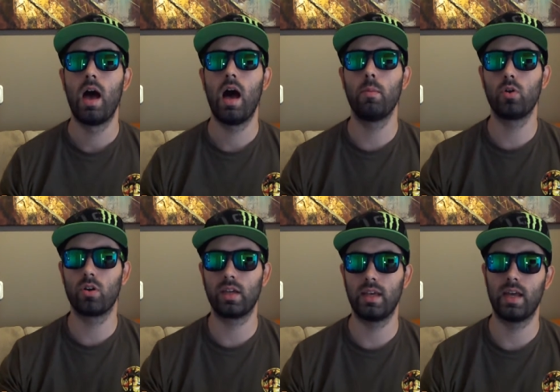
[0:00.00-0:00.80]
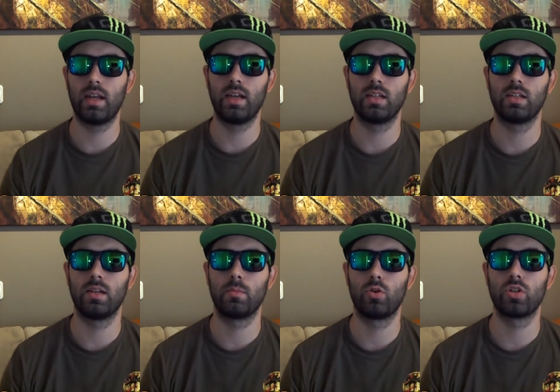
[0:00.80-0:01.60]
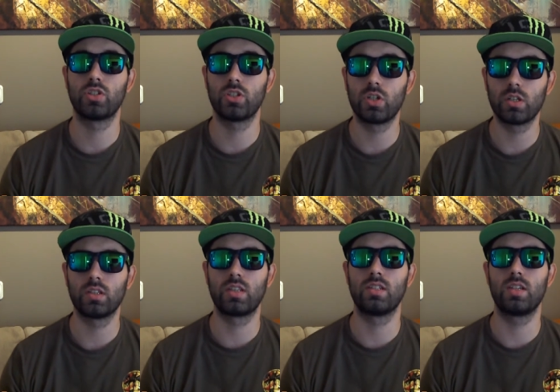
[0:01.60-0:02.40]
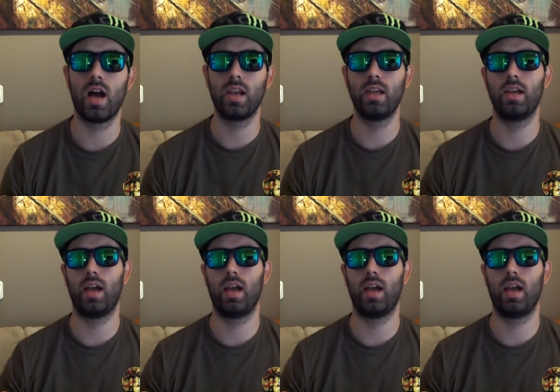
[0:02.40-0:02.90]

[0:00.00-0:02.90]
I'm gonna start designing